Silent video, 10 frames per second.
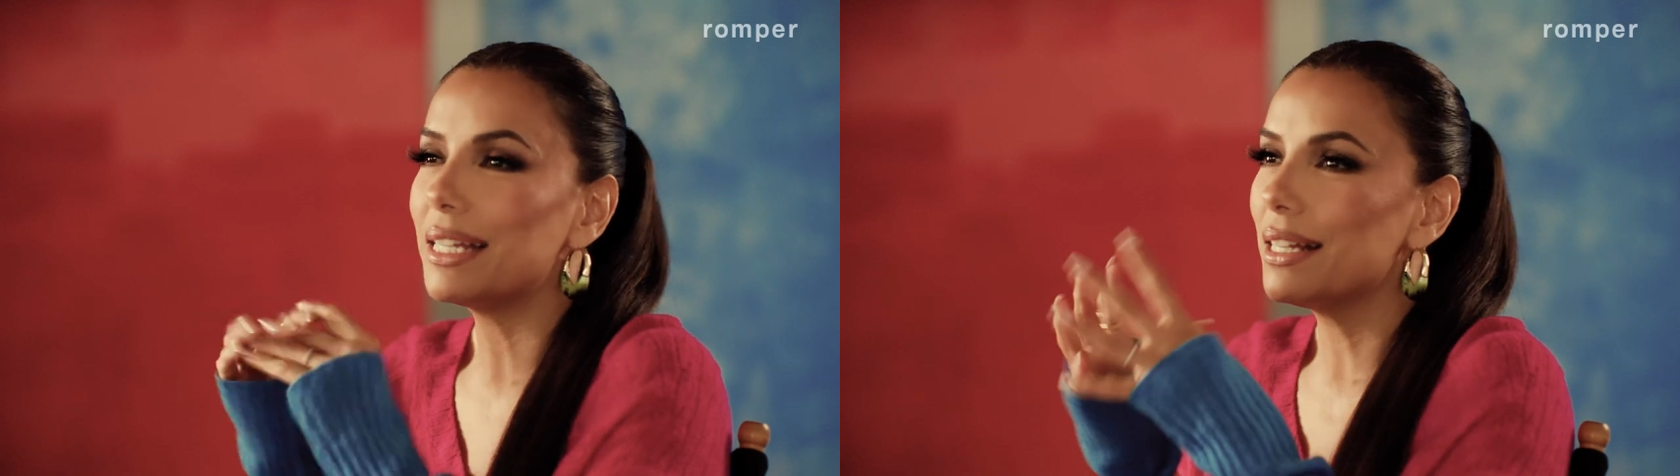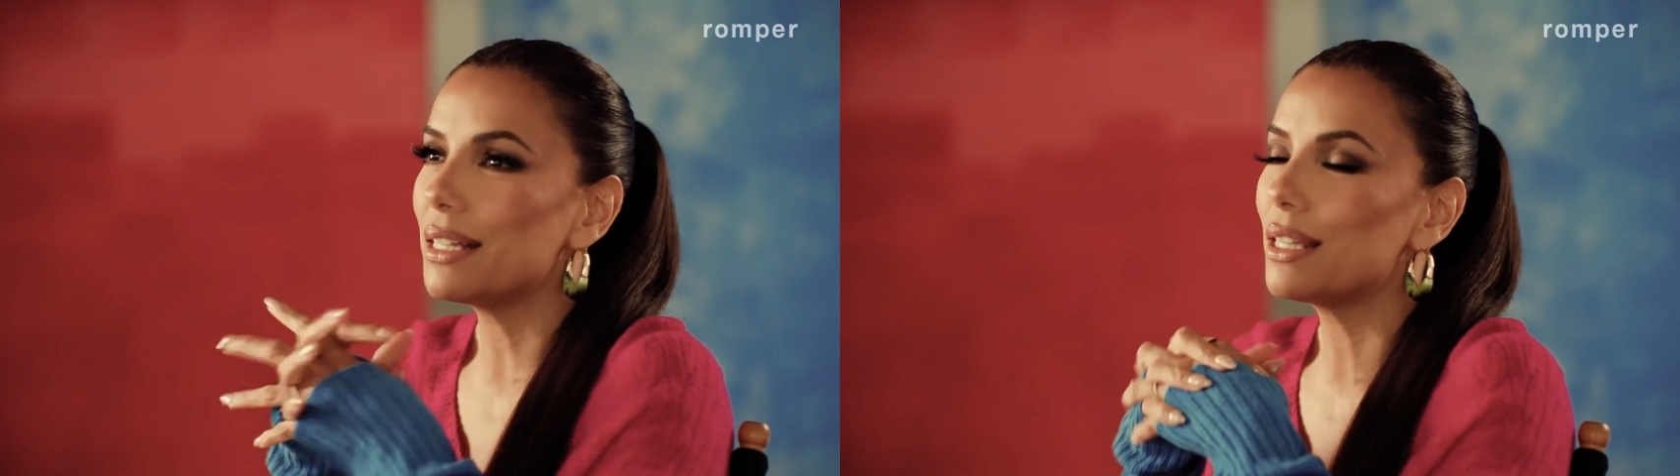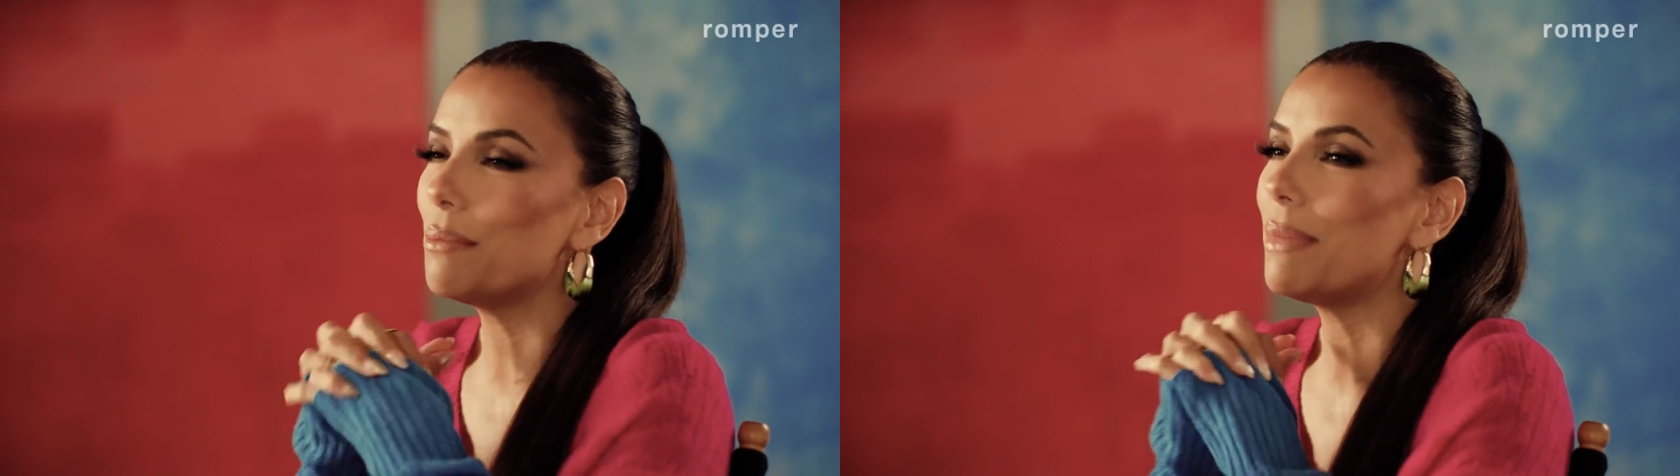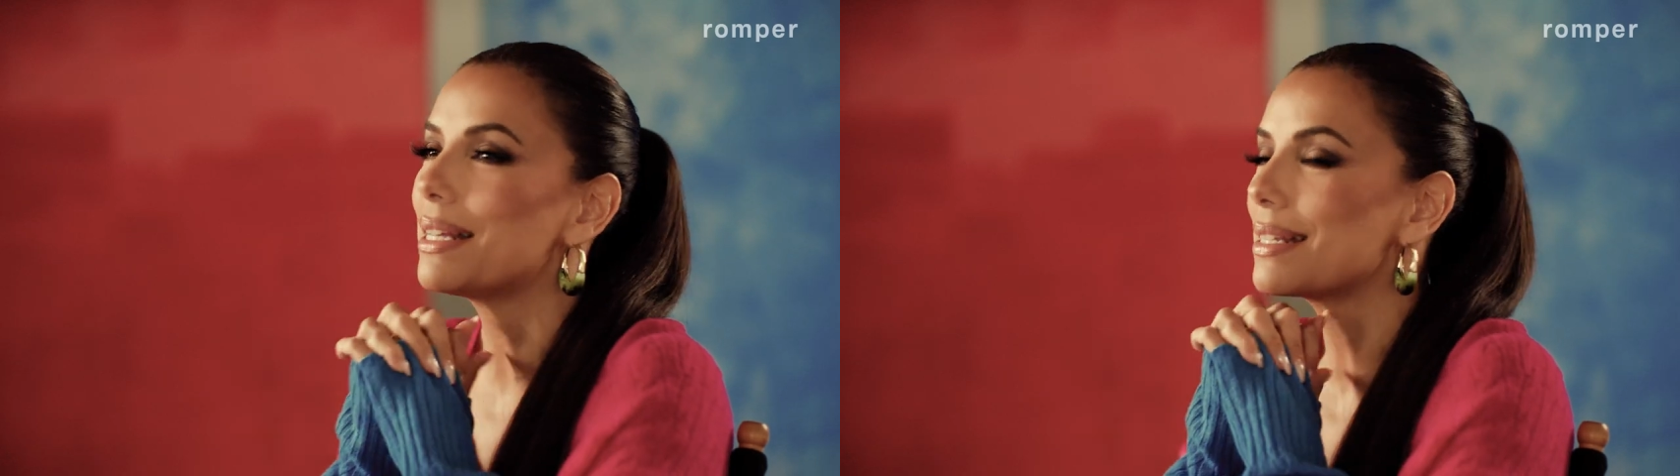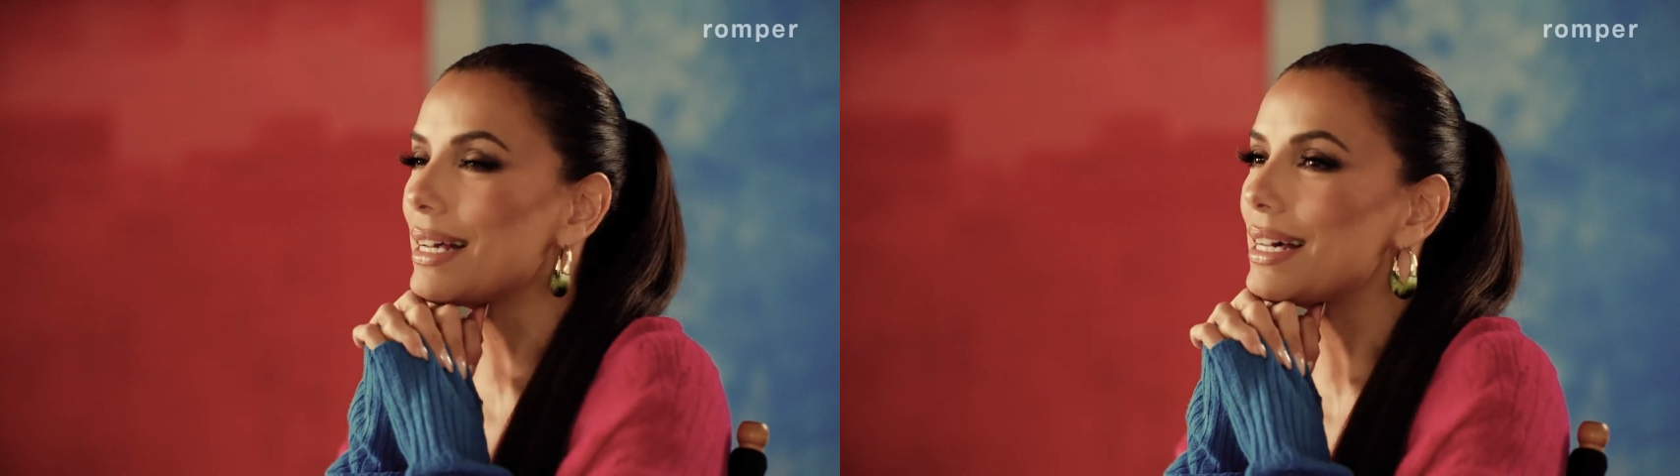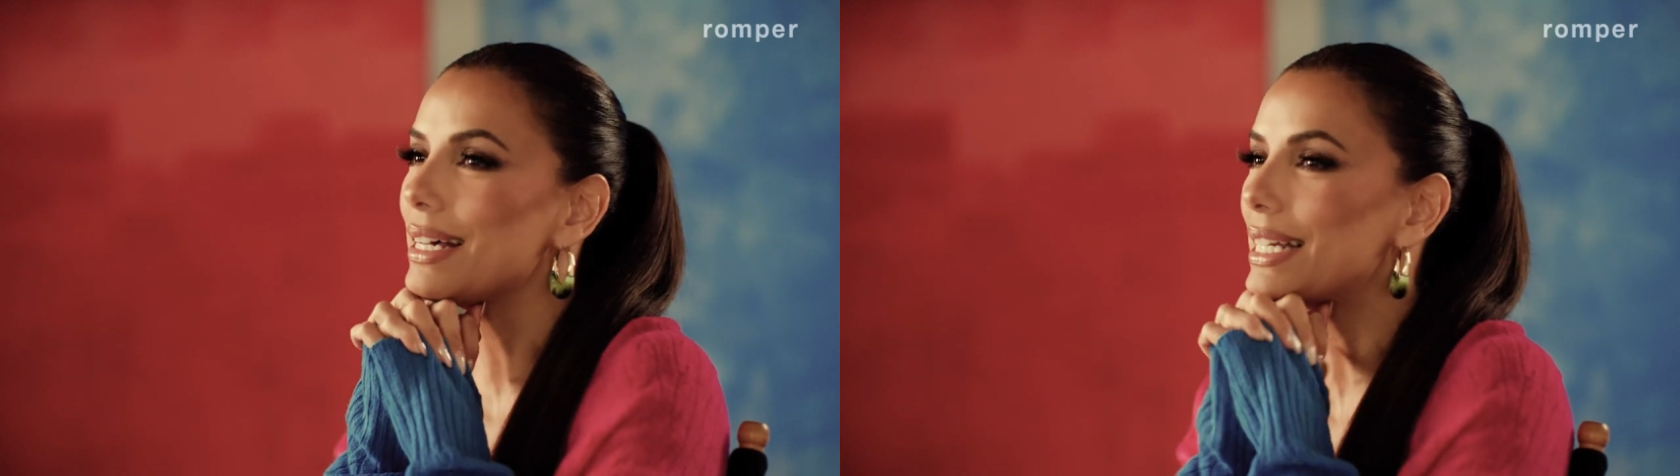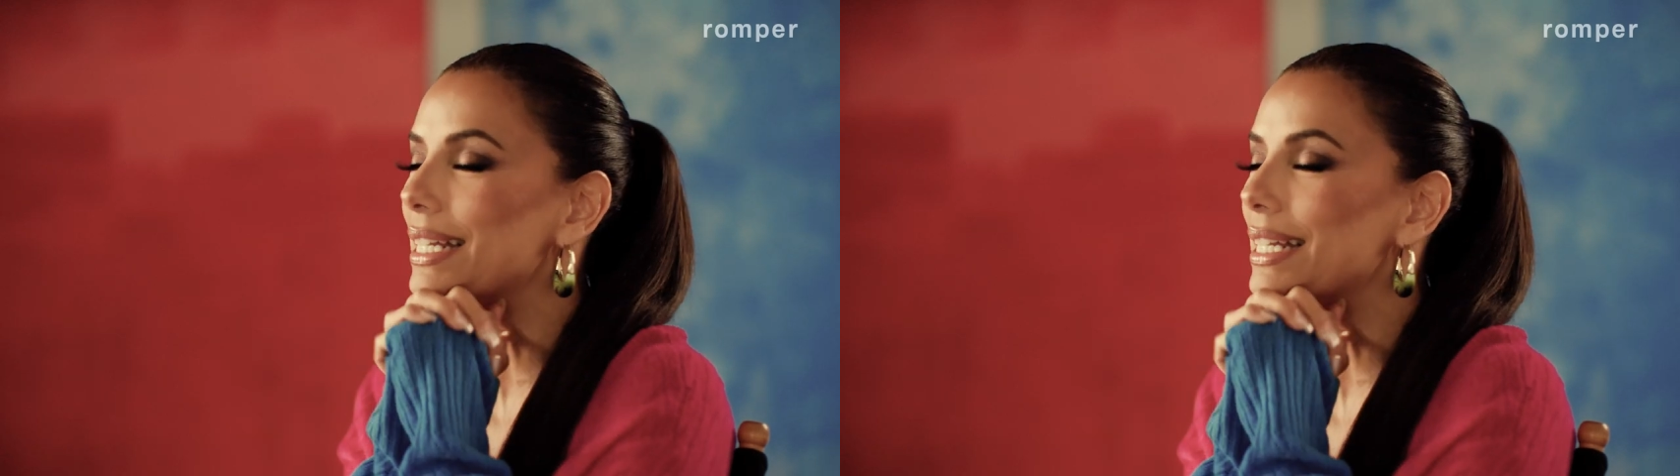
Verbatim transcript: does the masa and